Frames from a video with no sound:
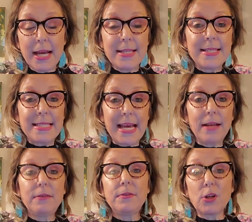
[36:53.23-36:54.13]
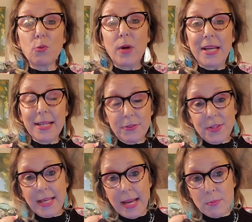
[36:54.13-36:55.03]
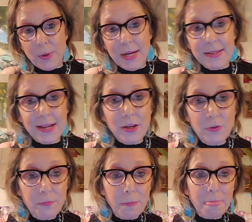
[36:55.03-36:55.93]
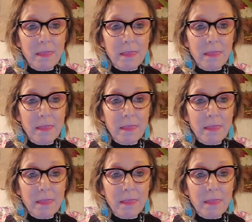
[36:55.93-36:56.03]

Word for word: Instead, they're winning at the game right now.